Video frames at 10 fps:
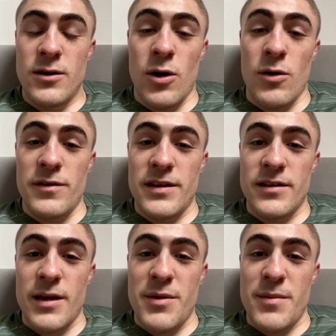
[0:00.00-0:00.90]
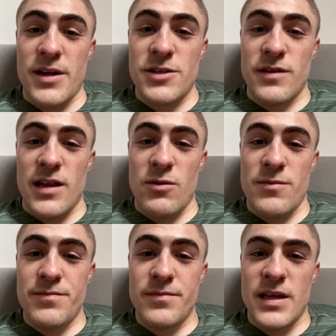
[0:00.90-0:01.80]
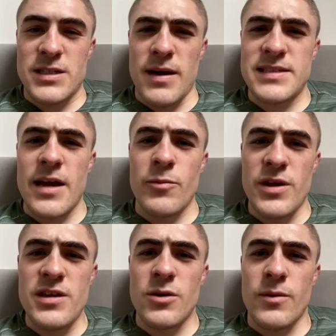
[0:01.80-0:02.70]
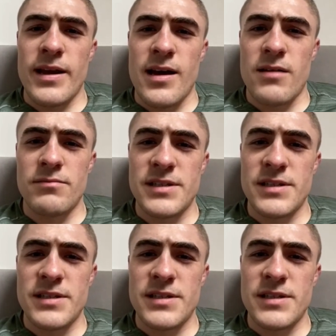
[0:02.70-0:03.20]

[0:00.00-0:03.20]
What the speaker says: hopefully they'll get me a match for that one. That's about 10 weeks away now.